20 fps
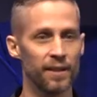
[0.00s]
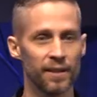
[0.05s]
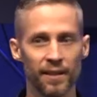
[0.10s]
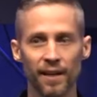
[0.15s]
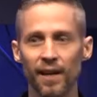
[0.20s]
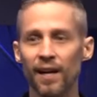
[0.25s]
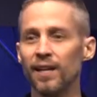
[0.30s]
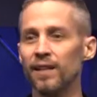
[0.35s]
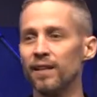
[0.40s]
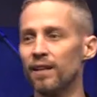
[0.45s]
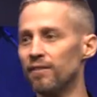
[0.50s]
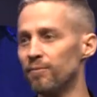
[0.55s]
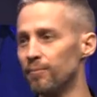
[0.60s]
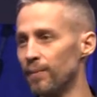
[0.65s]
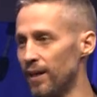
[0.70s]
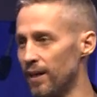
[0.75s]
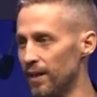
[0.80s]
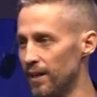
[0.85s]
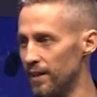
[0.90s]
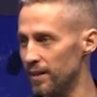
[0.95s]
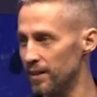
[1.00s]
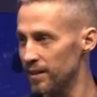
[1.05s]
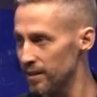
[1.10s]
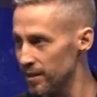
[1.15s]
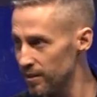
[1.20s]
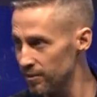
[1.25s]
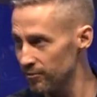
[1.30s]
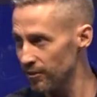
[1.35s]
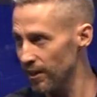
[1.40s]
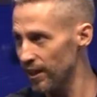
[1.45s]
Yeah, I love my
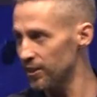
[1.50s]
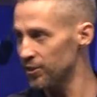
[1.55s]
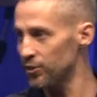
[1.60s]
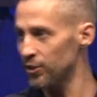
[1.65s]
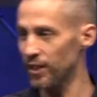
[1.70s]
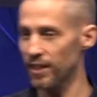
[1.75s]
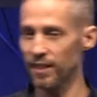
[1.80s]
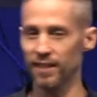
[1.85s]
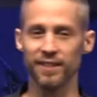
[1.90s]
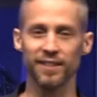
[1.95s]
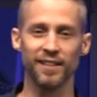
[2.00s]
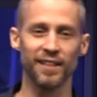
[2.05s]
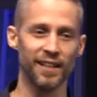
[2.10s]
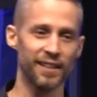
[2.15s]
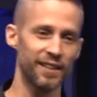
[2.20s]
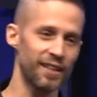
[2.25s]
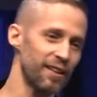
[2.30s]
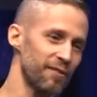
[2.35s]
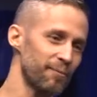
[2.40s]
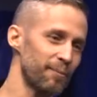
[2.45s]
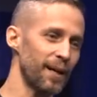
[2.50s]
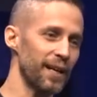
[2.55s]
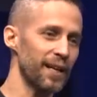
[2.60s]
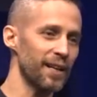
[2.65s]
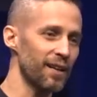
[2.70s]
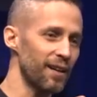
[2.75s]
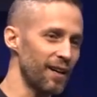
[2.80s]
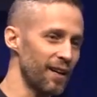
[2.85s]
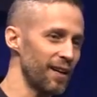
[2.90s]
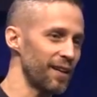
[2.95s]
fried chicken, and I love my
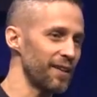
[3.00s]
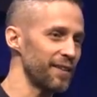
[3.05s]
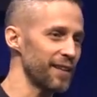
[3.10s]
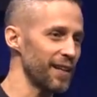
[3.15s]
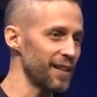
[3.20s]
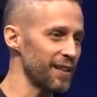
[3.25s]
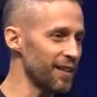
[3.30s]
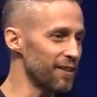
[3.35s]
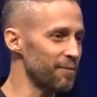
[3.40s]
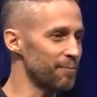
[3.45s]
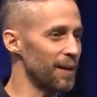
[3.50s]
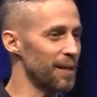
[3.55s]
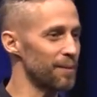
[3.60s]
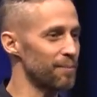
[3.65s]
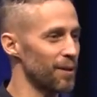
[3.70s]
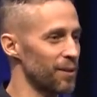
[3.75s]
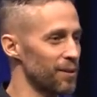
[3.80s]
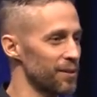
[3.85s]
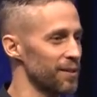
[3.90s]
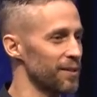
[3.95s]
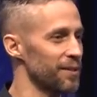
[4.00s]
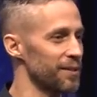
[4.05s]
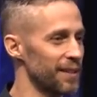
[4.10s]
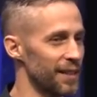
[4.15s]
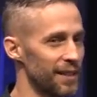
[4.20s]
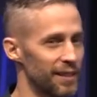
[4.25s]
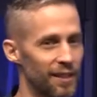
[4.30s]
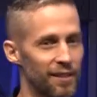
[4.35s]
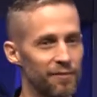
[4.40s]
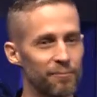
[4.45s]
car, and I love my moto, and
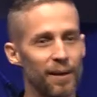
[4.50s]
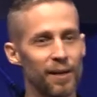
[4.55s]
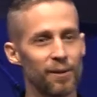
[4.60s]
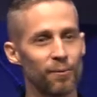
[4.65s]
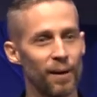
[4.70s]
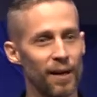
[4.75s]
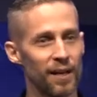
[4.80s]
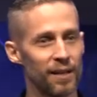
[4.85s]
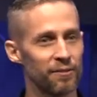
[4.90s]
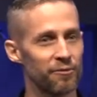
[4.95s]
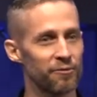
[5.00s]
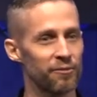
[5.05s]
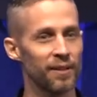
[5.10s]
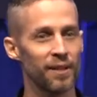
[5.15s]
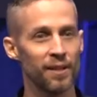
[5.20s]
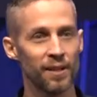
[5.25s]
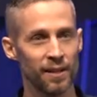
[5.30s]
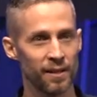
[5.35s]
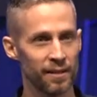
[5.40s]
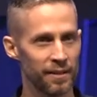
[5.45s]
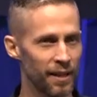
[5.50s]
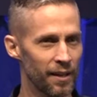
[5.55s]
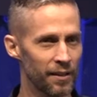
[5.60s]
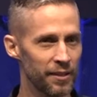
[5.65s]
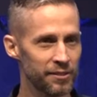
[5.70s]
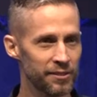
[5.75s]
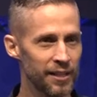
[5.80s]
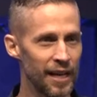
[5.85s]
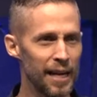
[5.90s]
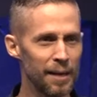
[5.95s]
I love my wife. Are they all
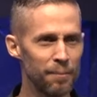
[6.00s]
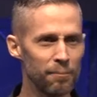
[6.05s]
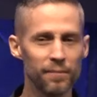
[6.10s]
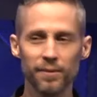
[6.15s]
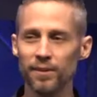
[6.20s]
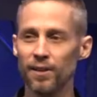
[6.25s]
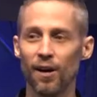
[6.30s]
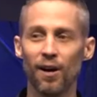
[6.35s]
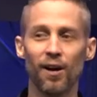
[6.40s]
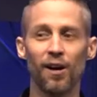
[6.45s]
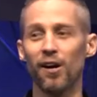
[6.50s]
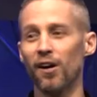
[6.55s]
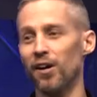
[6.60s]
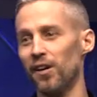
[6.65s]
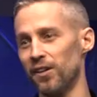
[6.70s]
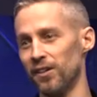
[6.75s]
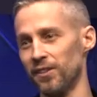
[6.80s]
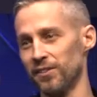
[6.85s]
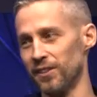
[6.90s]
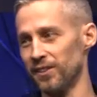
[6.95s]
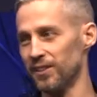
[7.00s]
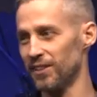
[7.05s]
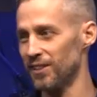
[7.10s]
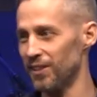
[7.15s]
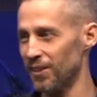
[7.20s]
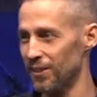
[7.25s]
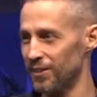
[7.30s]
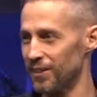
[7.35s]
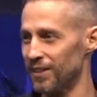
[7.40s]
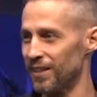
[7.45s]
the same? No, no, no,
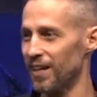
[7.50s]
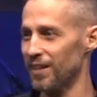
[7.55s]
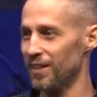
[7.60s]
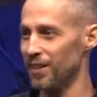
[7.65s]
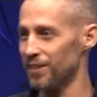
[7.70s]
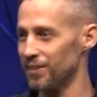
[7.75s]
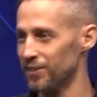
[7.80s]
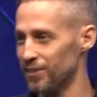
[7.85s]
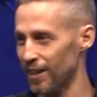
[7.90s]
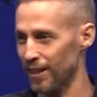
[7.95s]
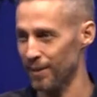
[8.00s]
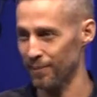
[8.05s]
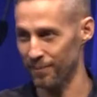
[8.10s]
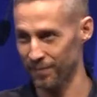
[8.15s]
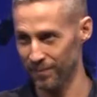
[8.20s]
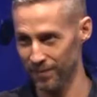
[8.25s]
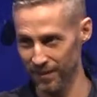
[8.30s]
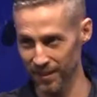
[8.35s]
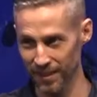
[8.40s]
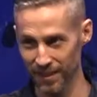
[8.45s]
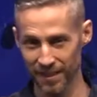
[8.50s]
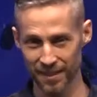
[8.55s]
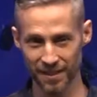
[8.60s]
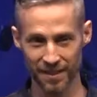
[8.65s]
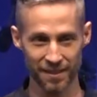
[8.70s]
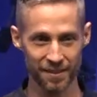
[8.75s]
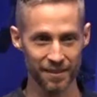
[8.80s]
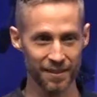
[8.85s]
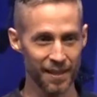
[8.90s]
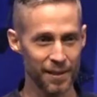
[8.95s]
no. They're not all the same.
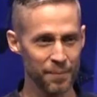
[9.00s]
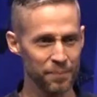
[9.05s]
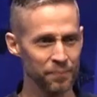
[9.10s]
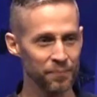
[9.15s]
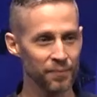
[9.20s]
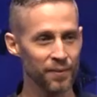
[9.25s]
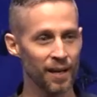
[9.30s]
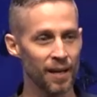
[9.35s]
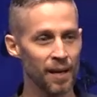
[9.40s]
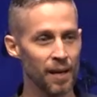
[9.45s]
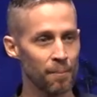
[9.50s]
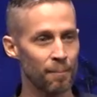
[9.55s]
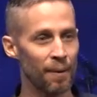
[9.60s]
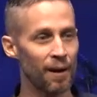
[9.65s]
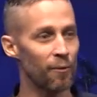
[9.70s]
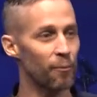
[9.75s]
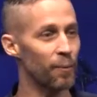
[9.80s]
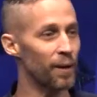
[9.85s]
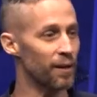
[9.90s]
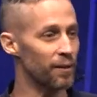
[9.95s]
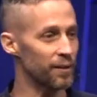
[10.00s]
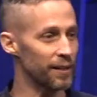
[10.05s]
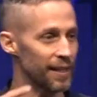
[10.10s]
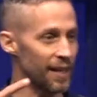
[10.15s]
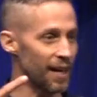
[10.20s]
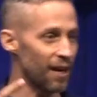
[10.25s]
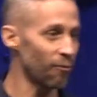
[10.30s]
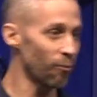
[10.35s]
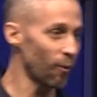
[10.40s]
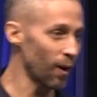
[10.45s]
Okay? But we only
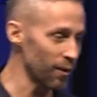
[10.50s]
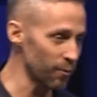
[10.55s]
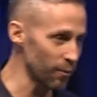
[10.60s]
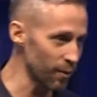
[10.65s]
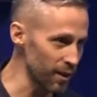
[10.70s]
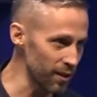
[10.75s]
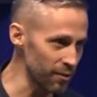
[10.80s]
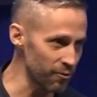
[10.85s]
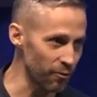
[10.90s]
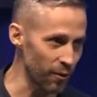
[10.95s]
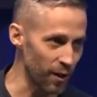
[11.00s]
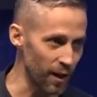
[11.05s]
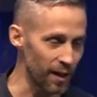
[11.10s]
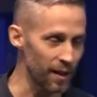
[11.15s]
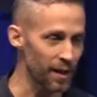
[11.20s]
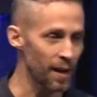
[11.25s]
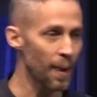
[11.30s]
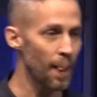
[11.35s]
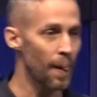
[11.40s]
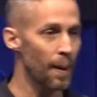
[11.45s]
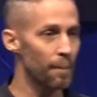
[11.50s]
have one word for it.